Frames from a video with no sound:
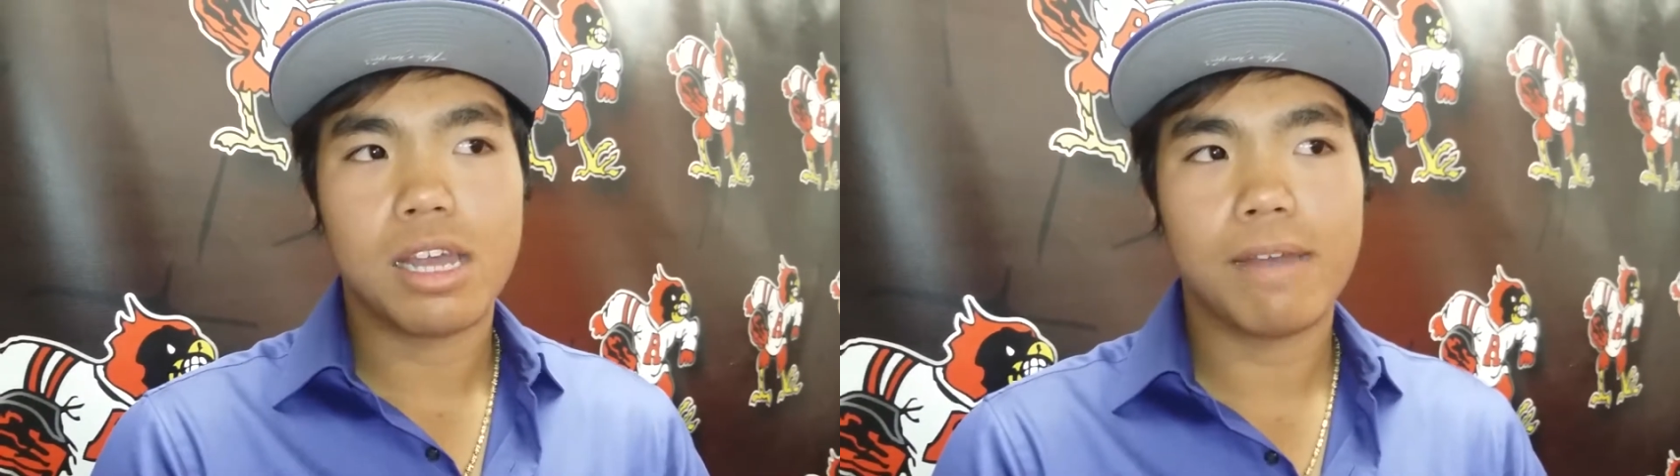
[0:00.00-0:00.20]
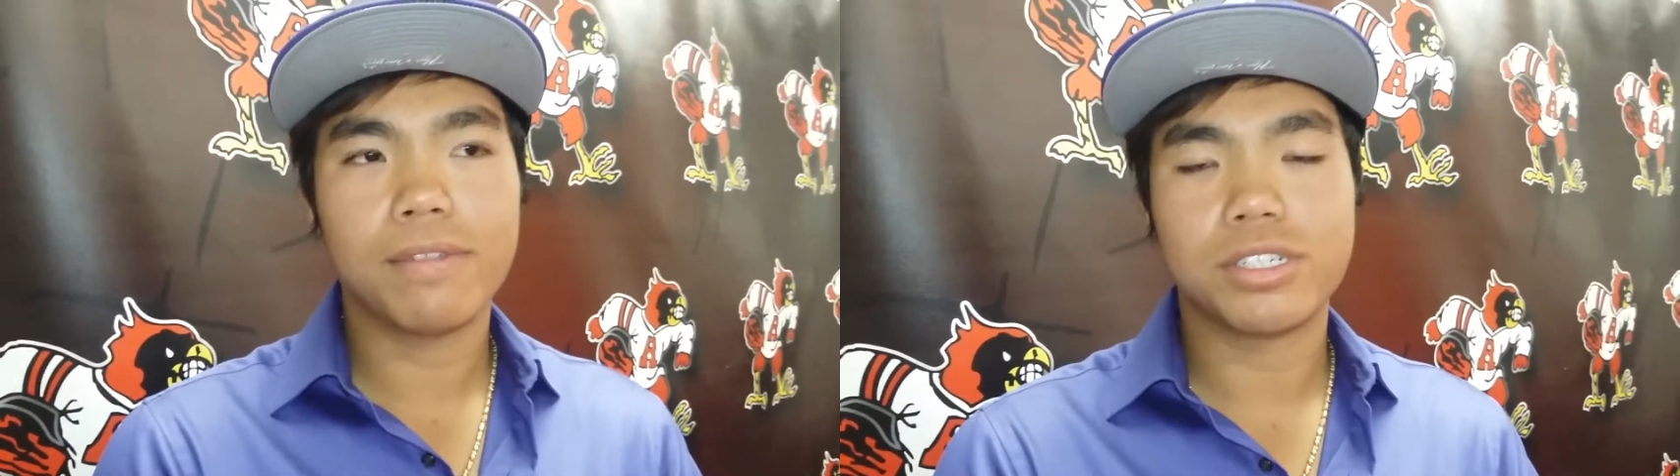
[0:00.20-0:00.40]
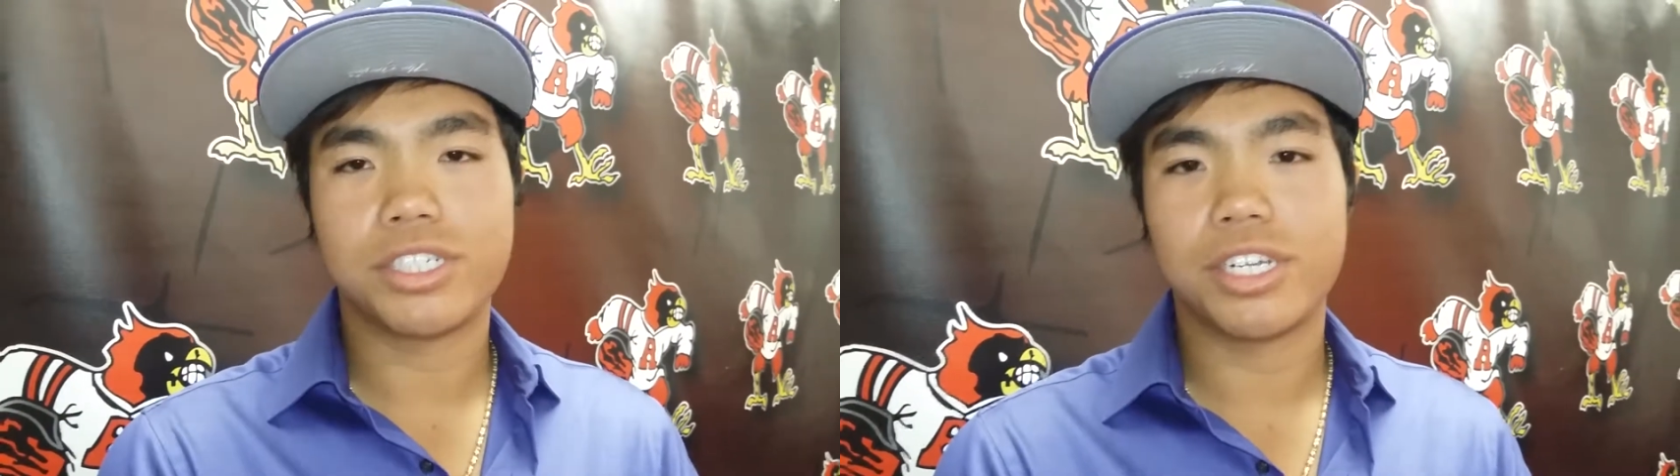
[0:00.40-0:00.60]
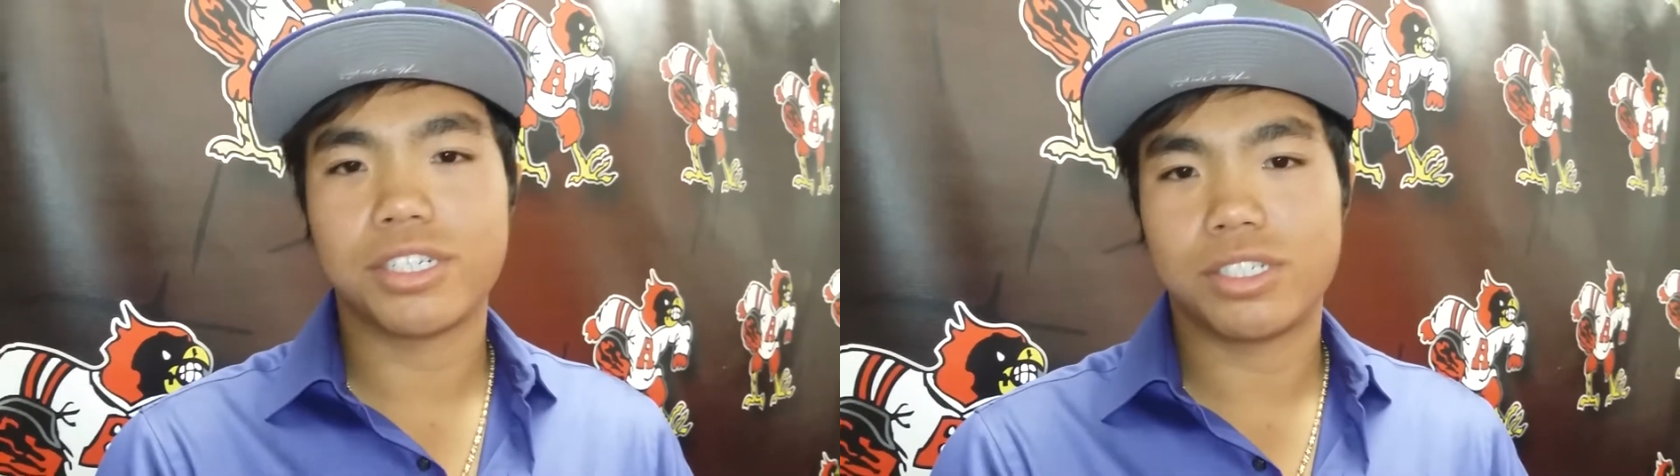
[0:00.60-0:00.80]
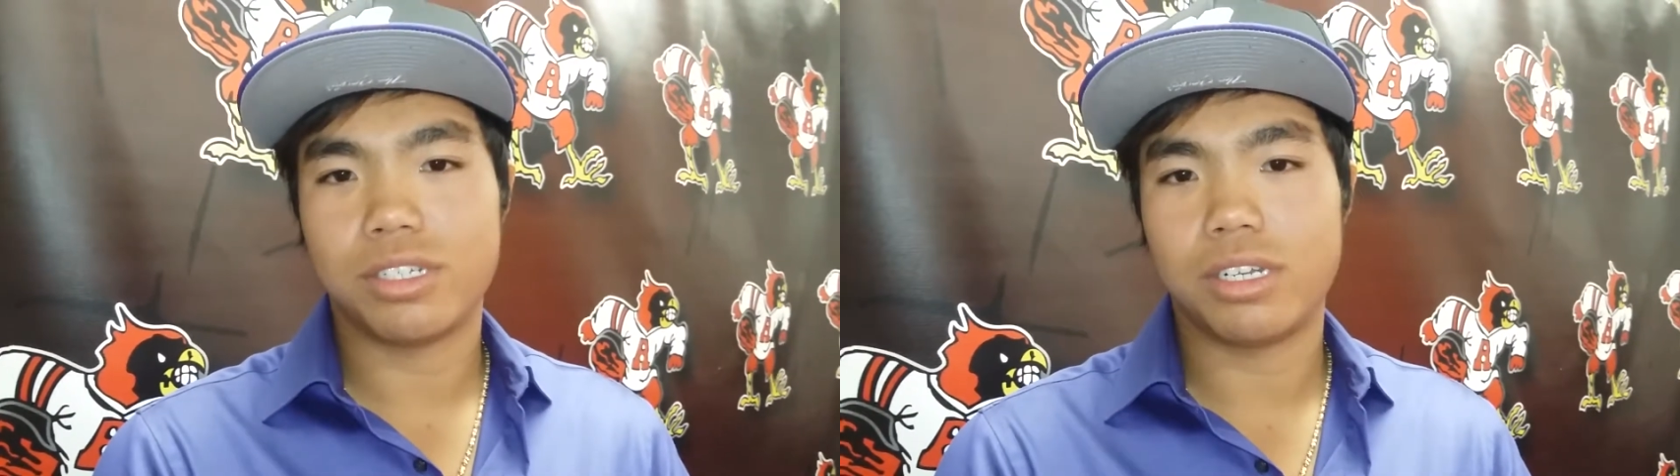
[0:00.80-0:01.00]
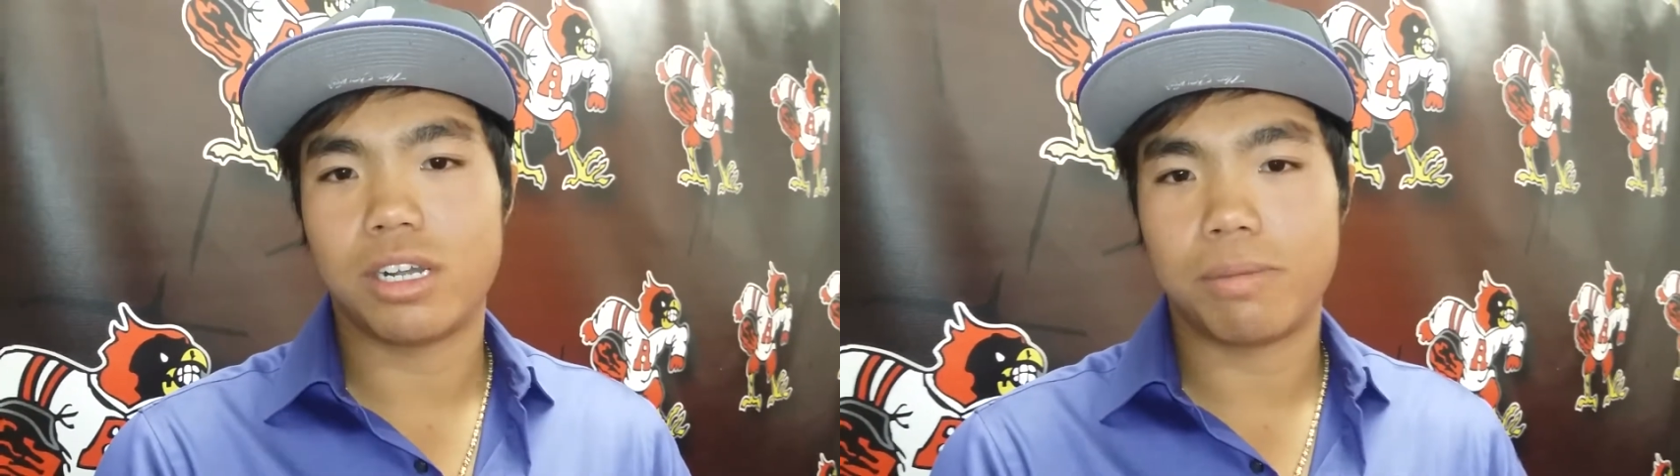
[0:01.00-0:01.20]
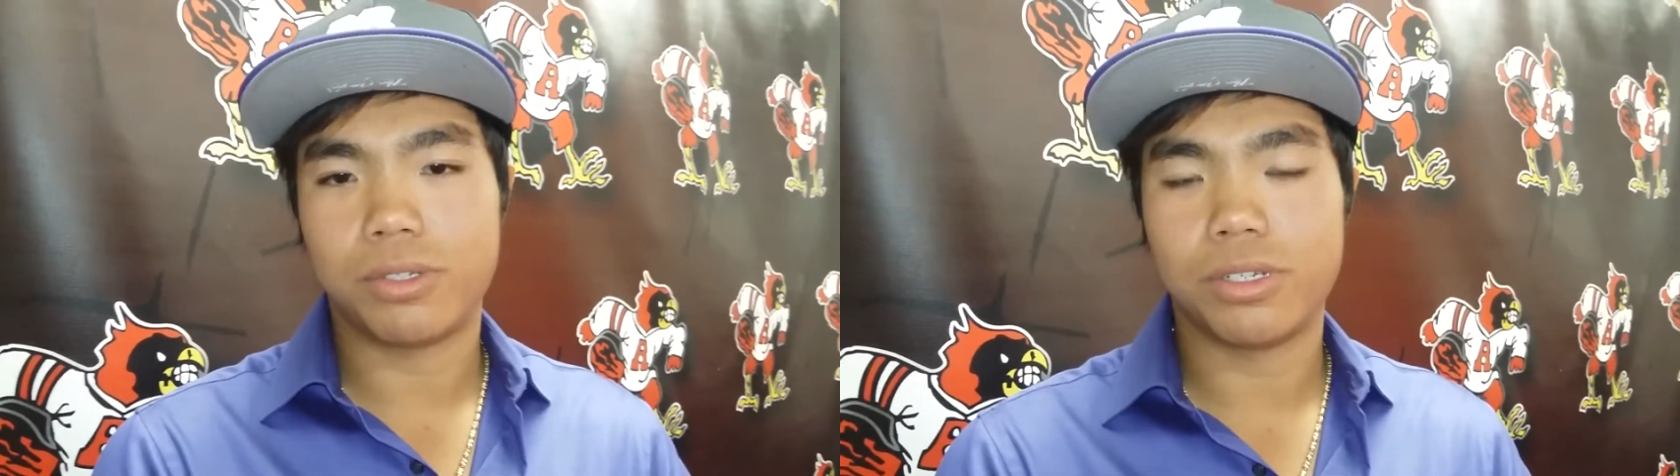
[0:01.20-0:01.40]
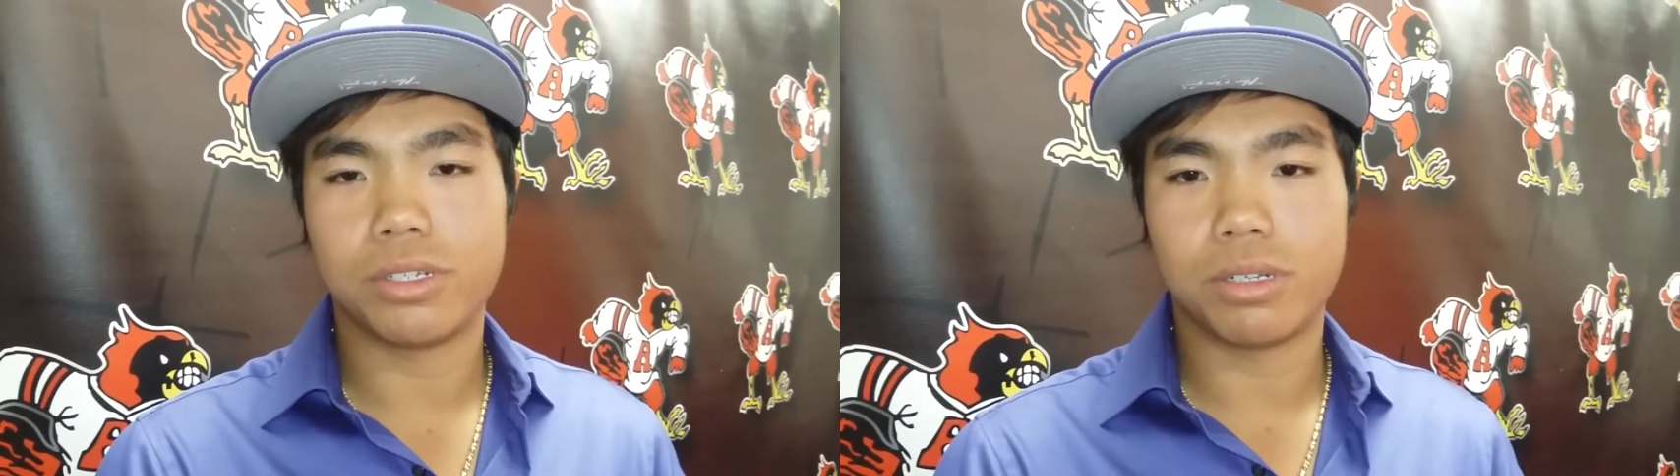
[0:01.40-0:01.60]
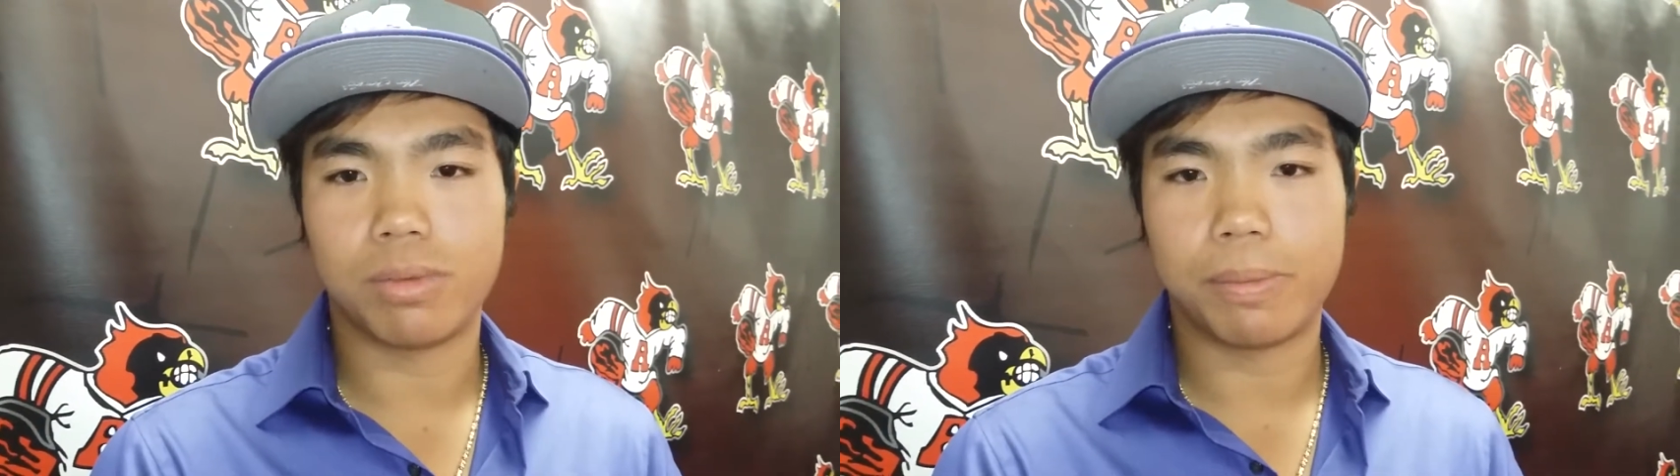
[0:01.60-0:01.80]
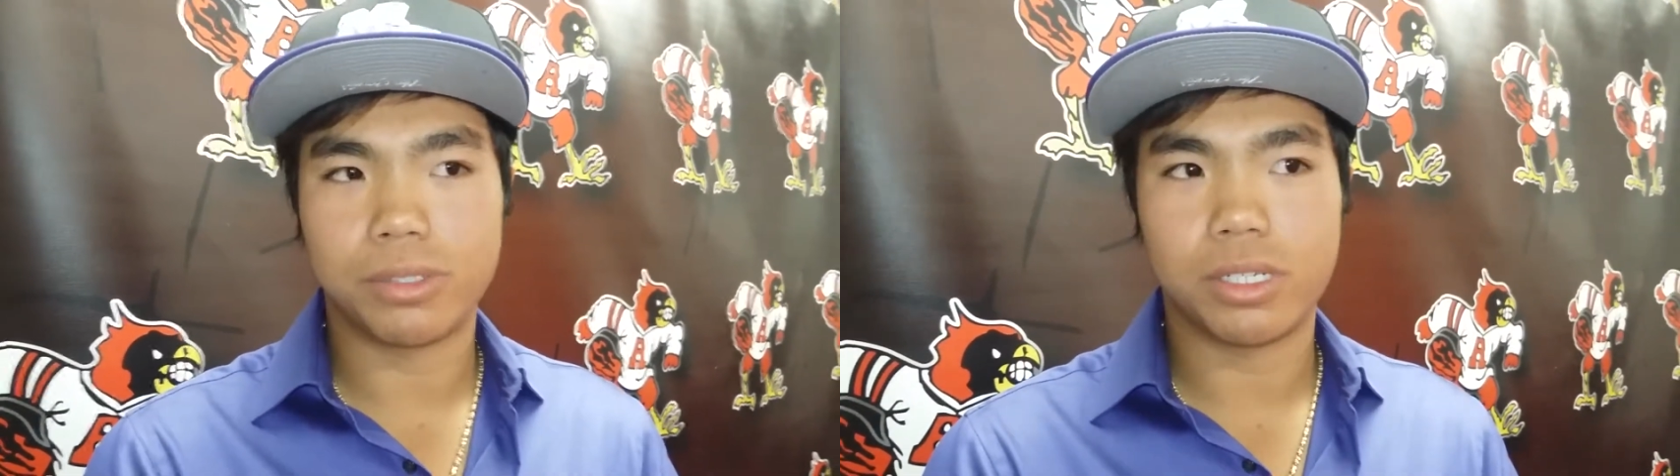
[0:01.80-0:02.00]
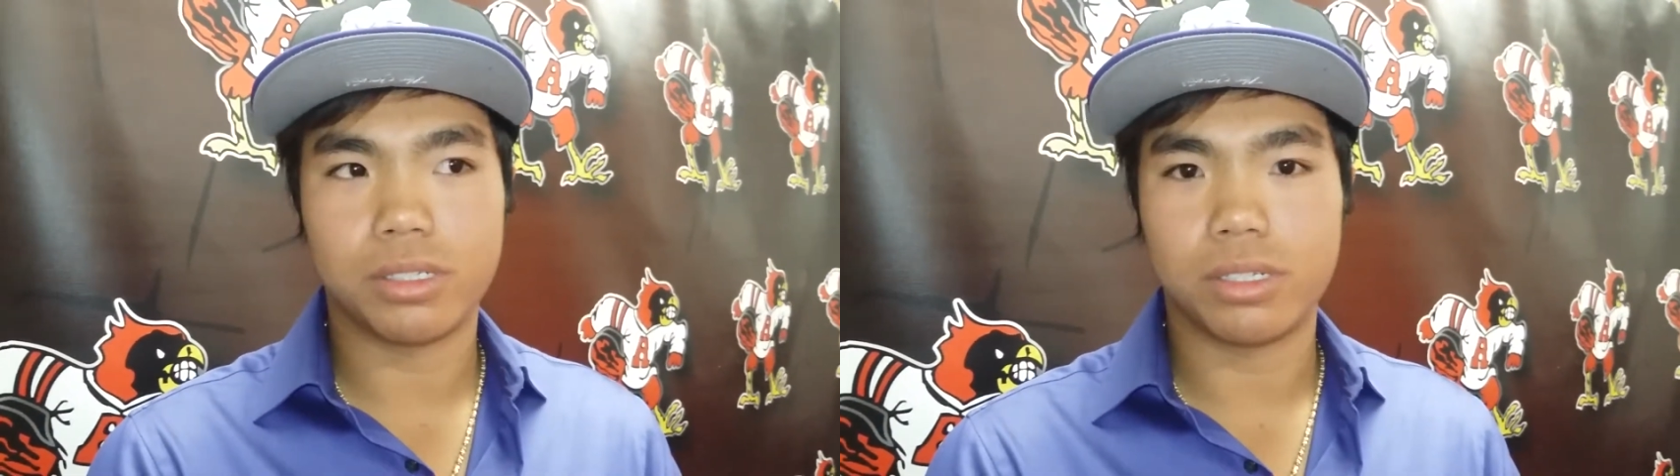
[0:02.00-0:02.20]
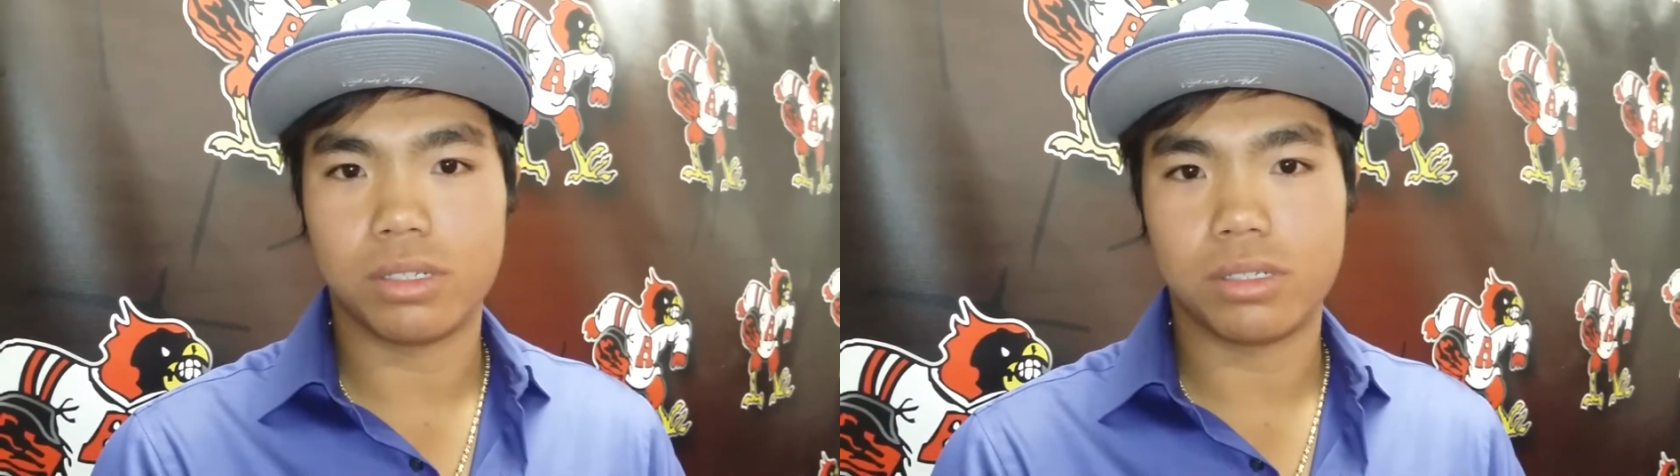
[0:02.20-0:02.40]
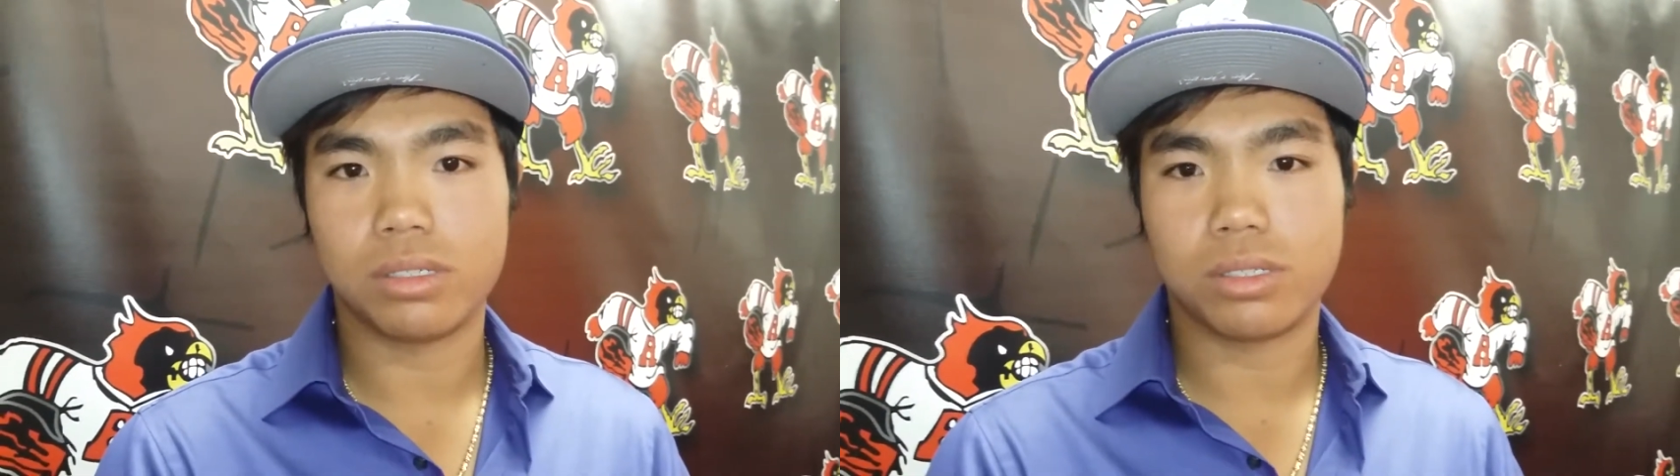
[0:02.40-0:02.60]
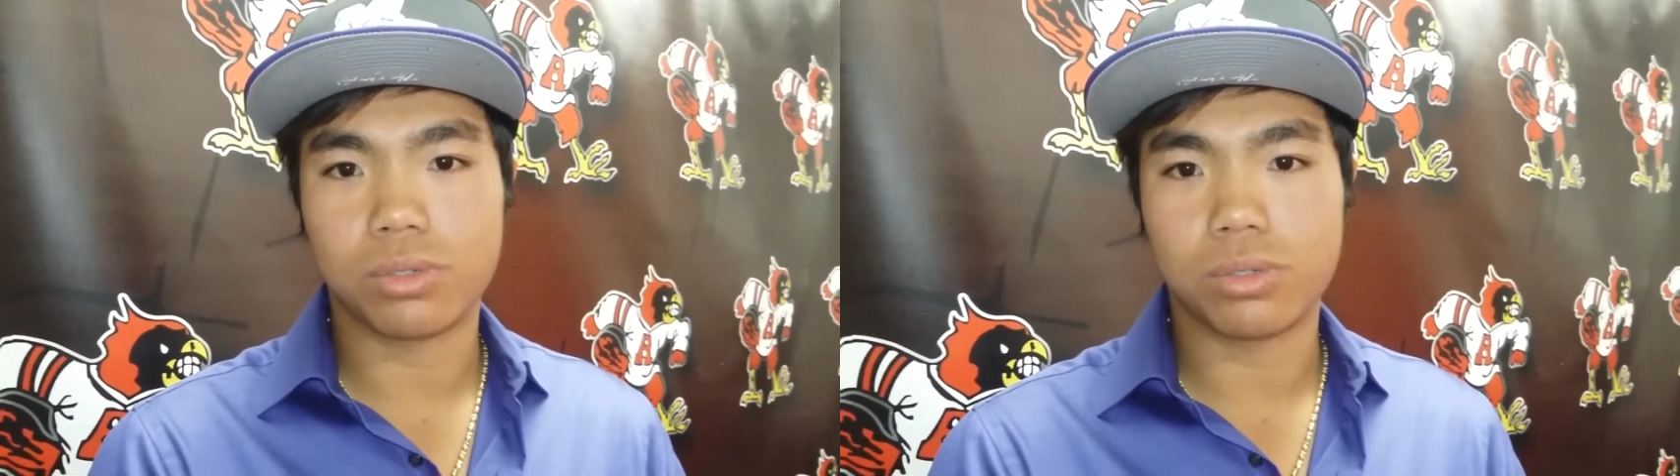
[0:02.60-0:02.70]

having the chance and opportunity to represent the